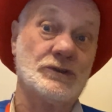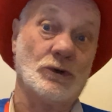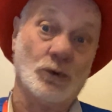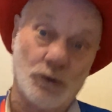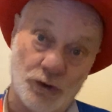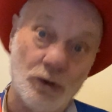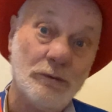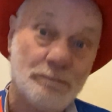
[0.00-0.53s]
or
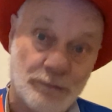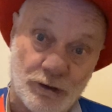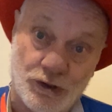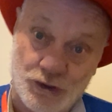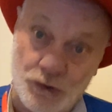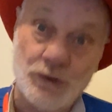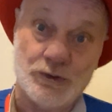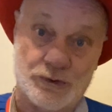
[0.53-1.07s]
you
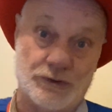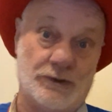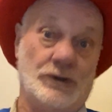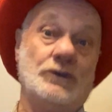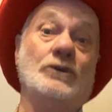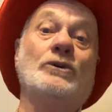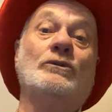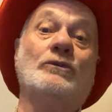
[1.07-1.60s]
produce
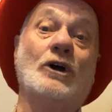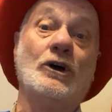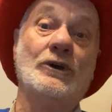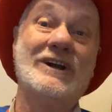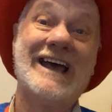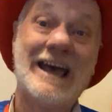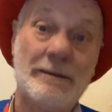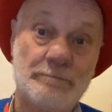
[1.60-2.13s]
your own
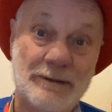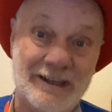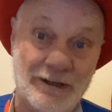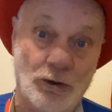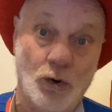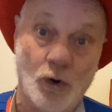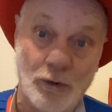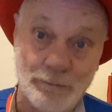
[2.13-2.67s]
happy
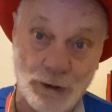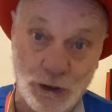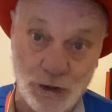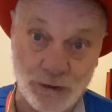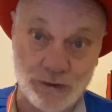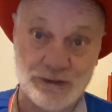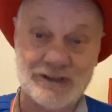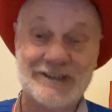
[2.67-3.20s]

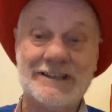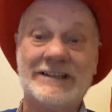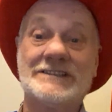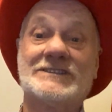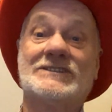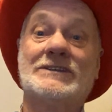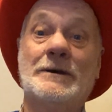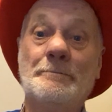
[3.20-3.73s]
hormones
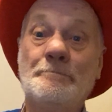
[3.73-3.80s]
yes